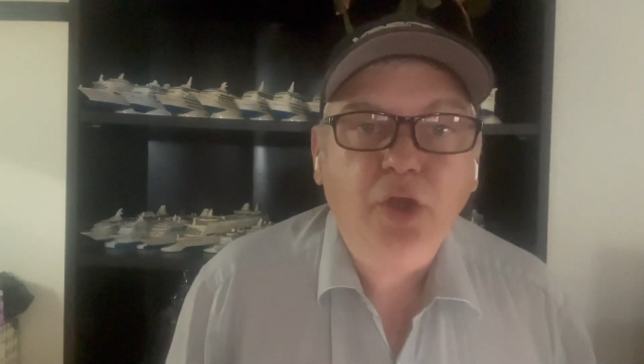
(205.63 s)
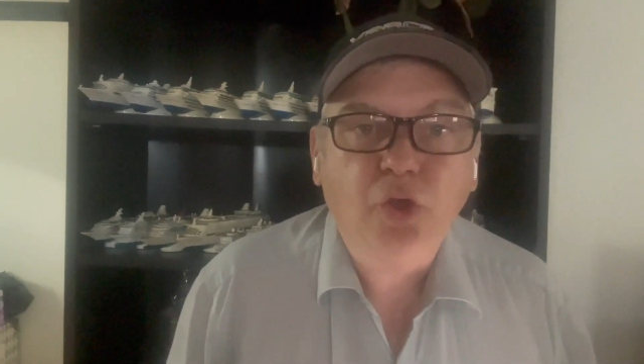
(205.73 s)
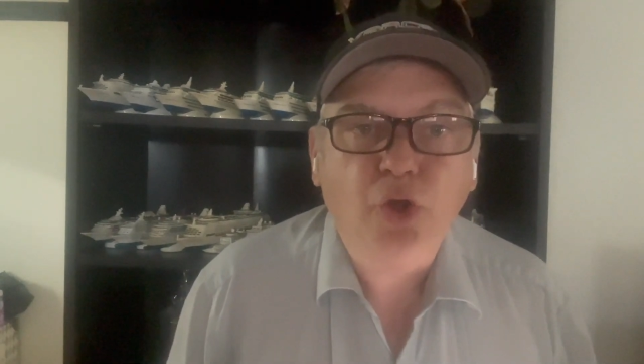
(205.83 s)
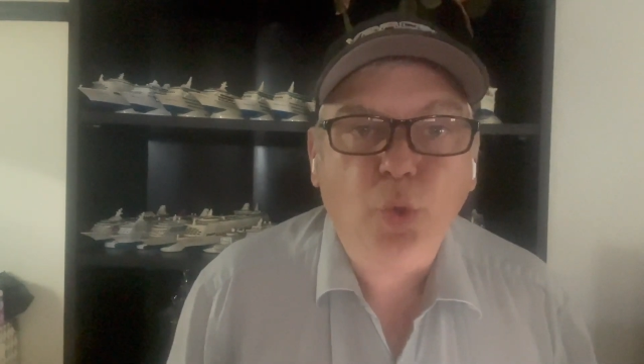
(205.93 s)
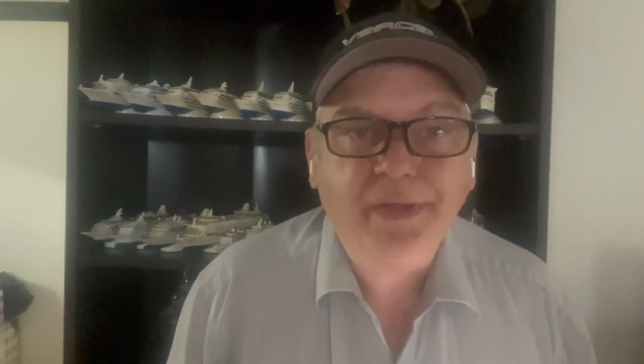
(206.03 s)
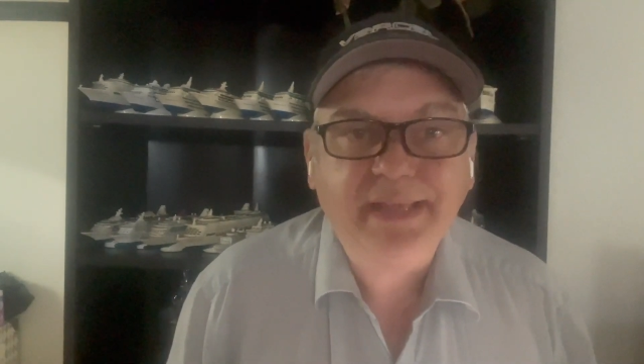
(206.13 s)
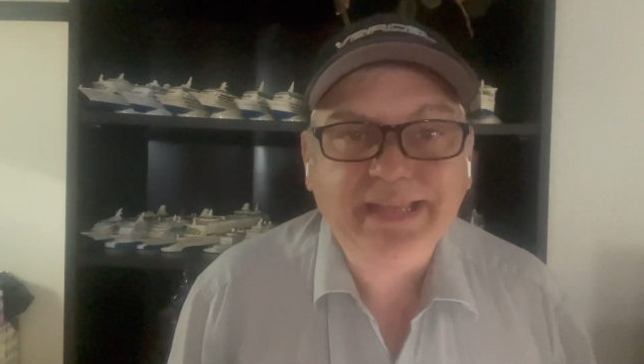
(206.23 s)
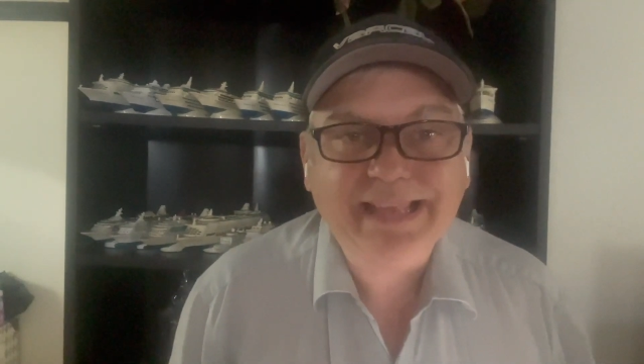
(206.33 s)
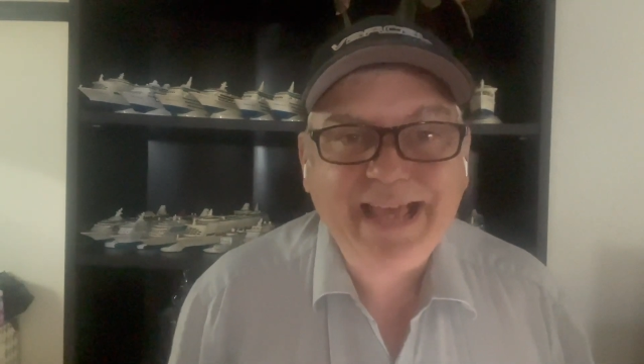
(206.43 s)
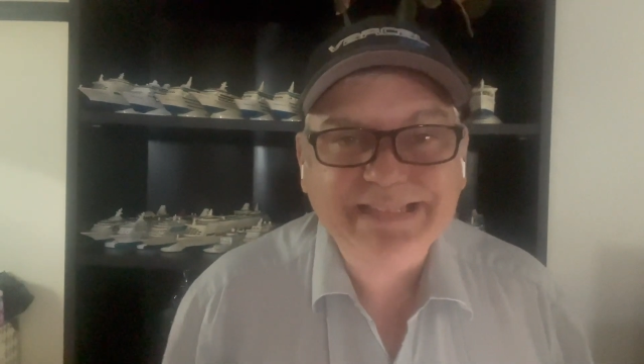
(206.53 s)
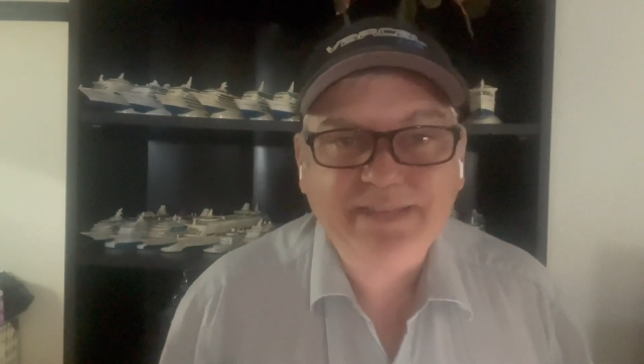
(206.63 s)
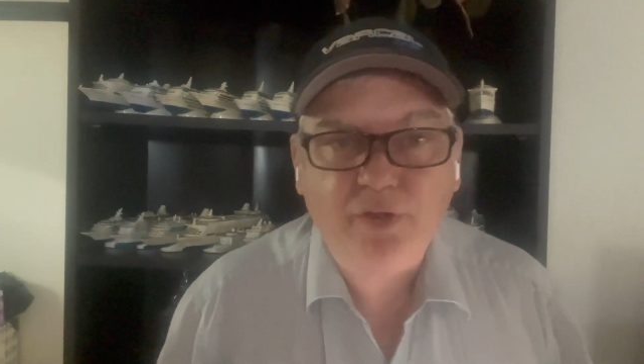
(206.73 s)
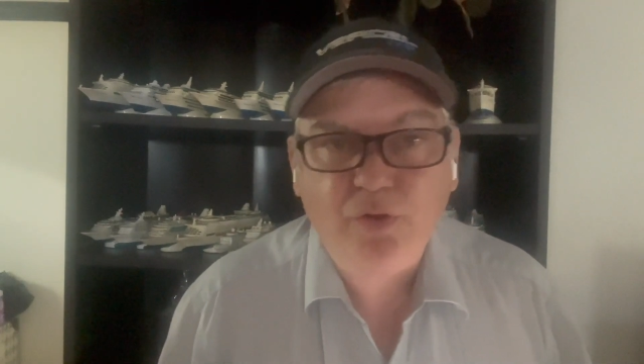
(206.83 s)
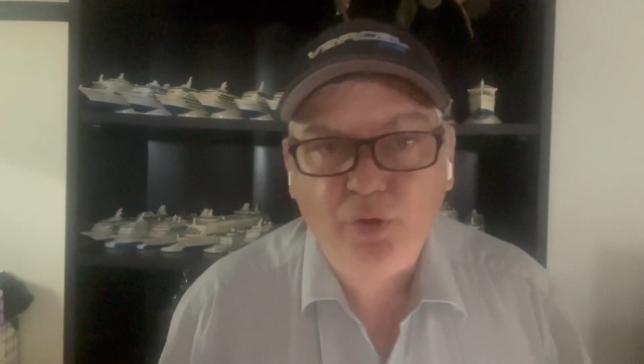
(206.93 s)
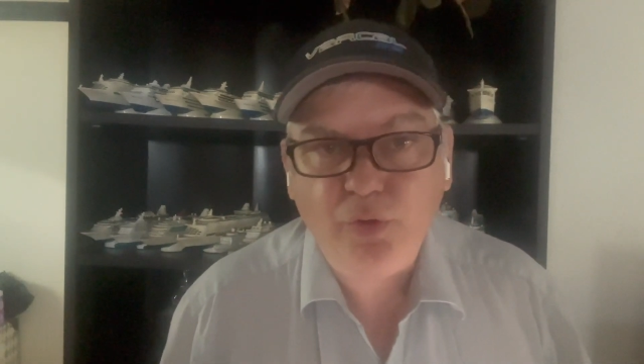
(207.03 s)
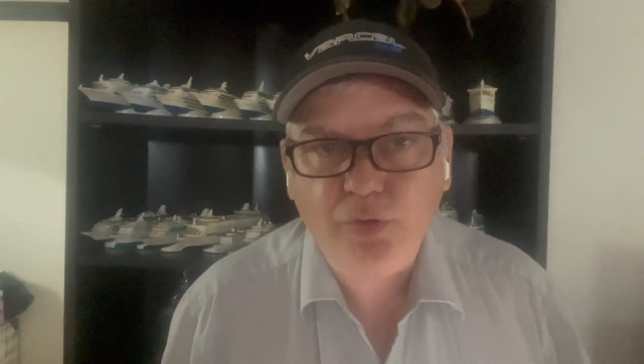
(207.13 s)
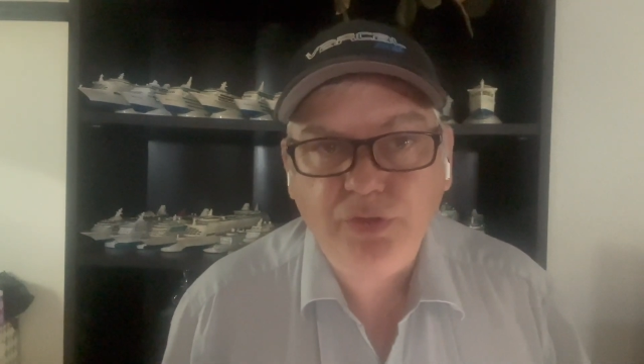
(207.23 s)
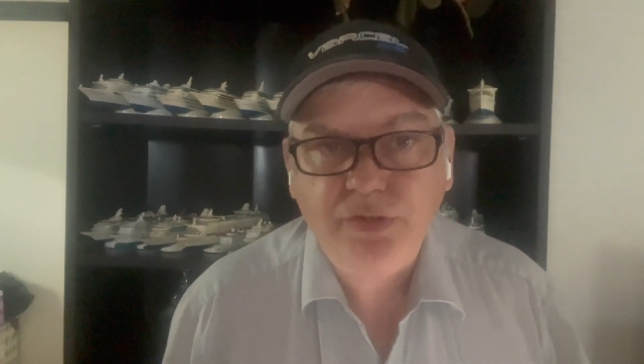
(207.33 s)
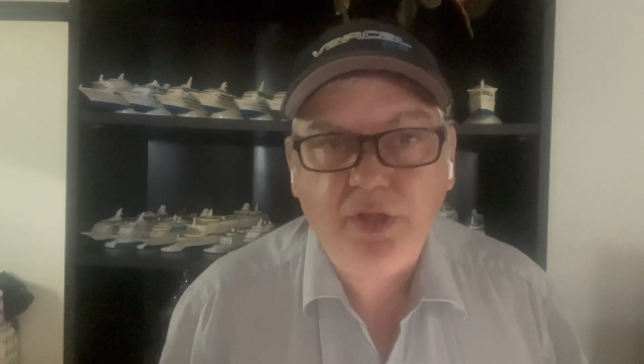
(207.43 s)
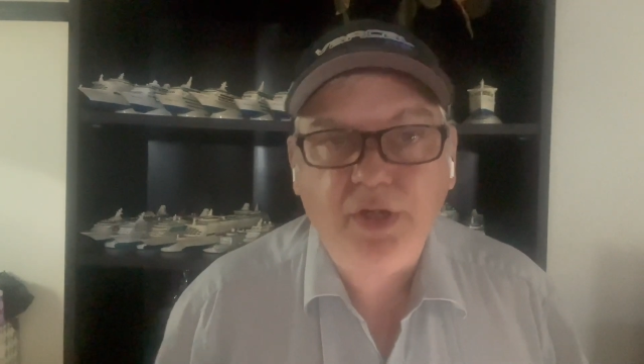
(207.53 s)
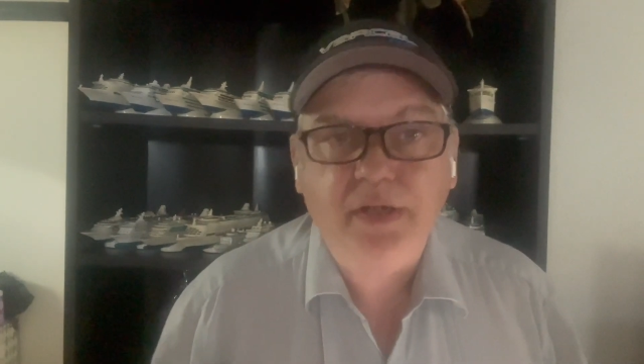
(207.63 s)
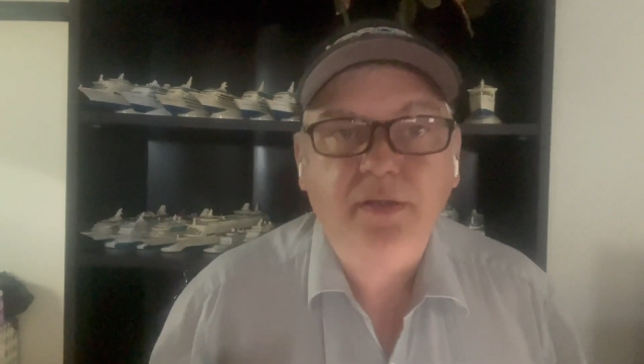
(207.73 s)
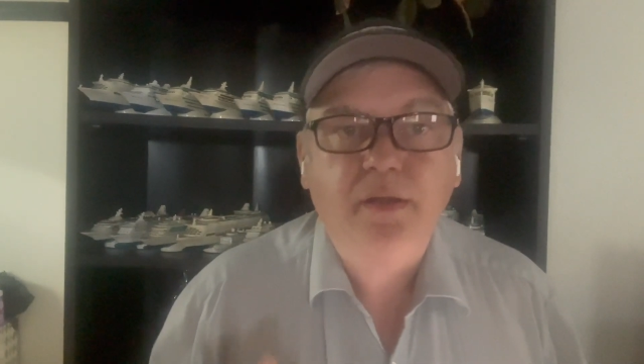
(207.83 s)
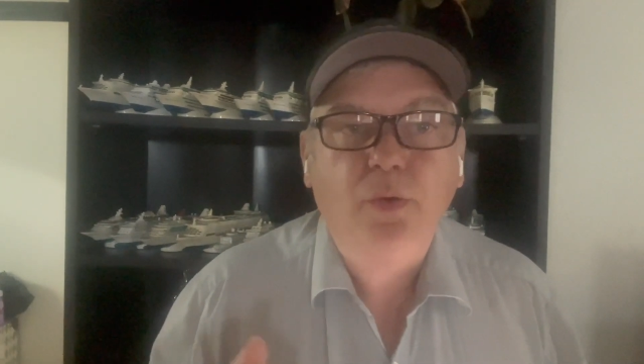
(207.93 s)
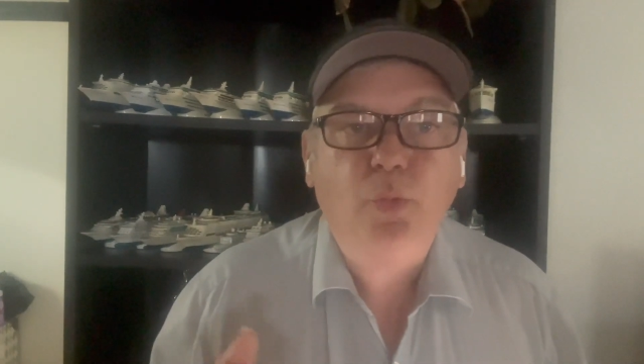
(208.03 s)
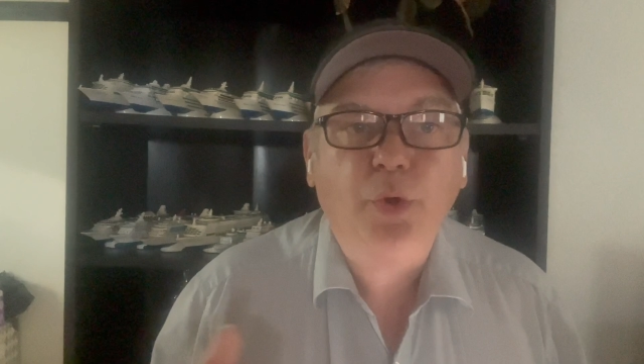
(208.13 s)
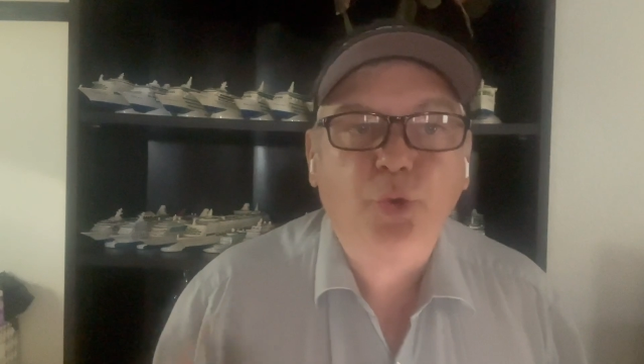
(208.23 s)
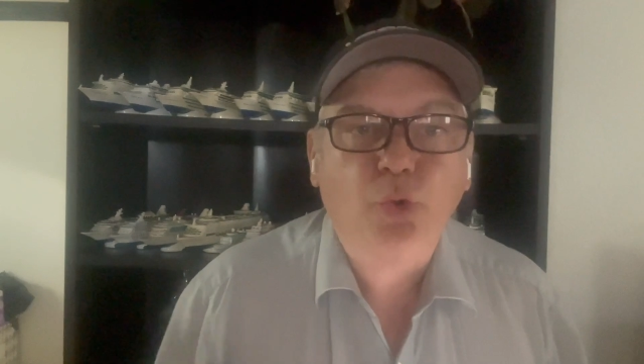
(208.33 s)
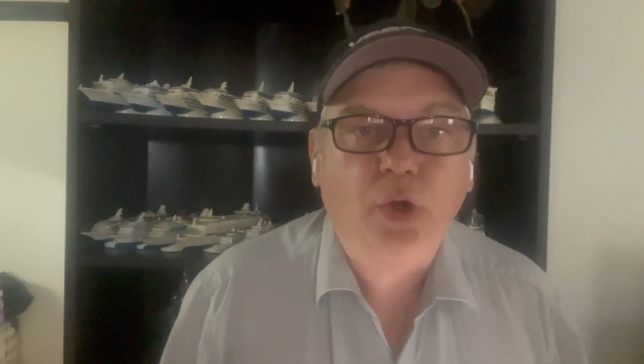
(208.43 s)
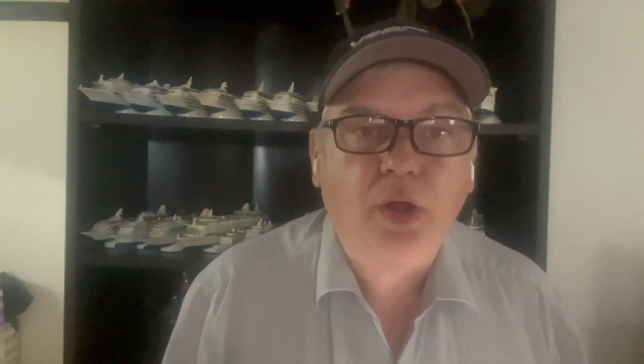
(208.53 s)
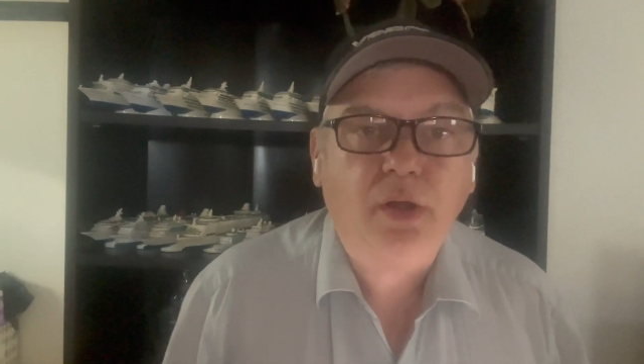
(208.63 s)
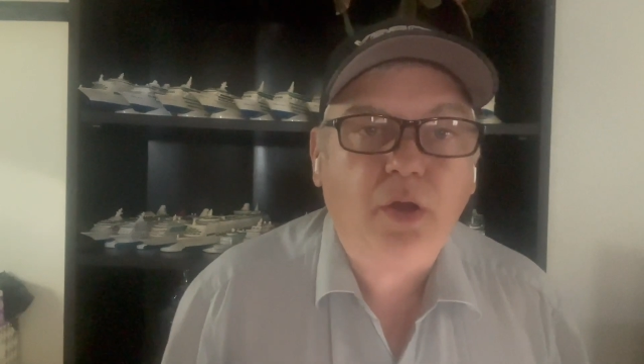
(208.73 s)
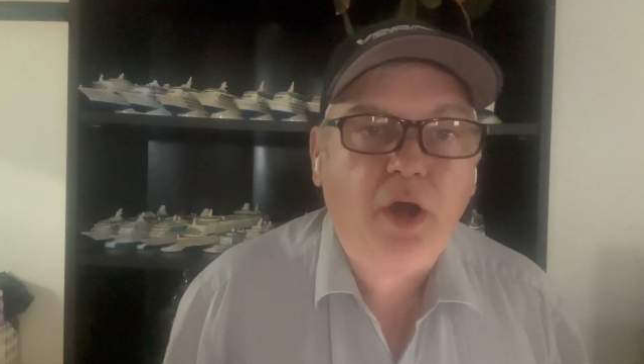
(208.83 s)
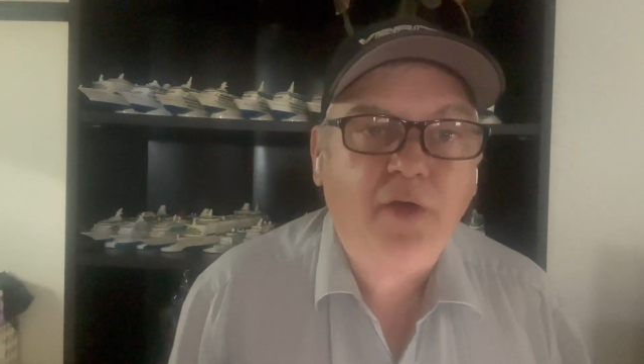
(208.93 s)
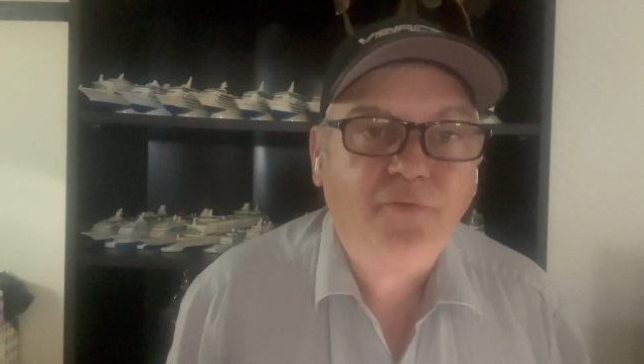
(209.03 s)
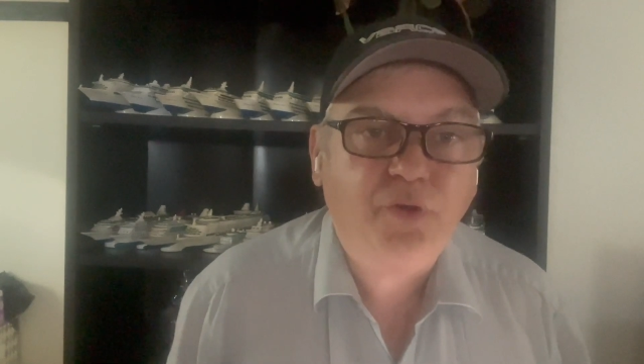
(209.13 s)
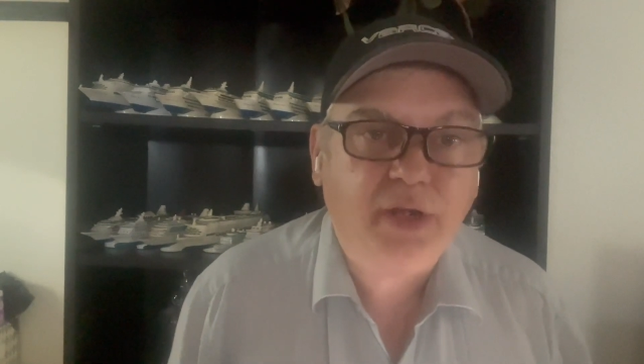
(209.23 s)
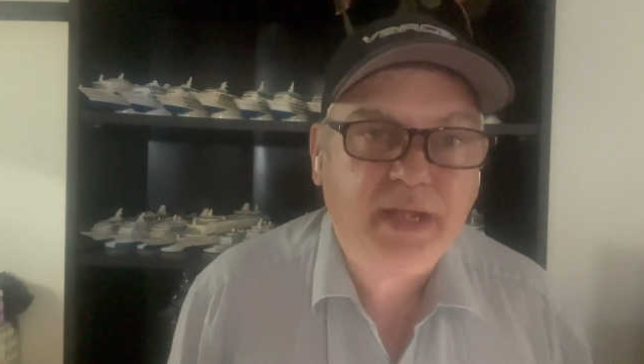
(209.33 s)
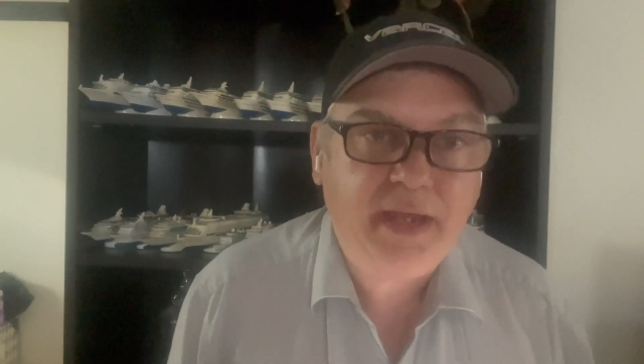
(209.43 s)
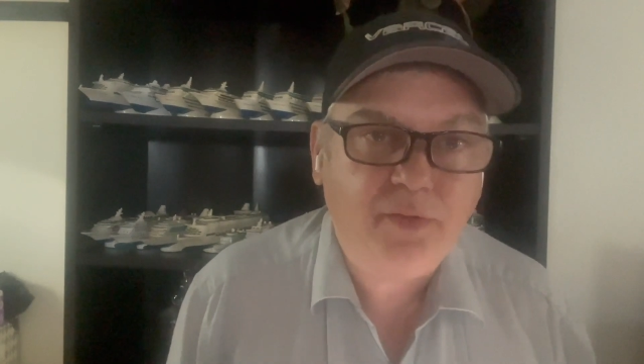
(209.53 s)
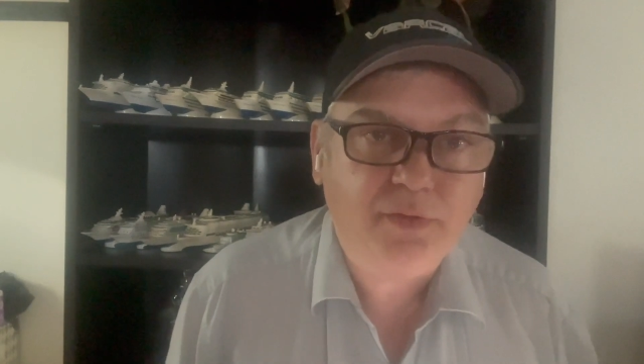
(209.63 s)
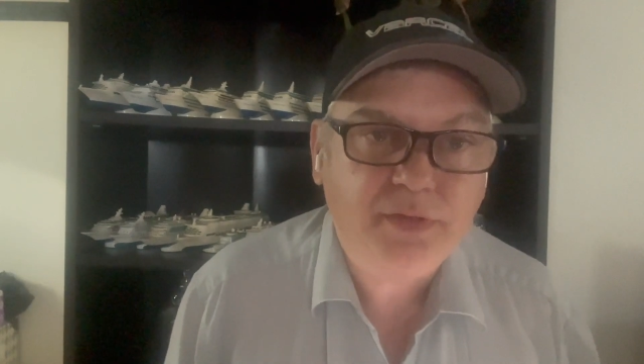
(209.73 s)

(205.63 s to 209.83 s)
you know what, at the last of the cruise they can withdraw off your account.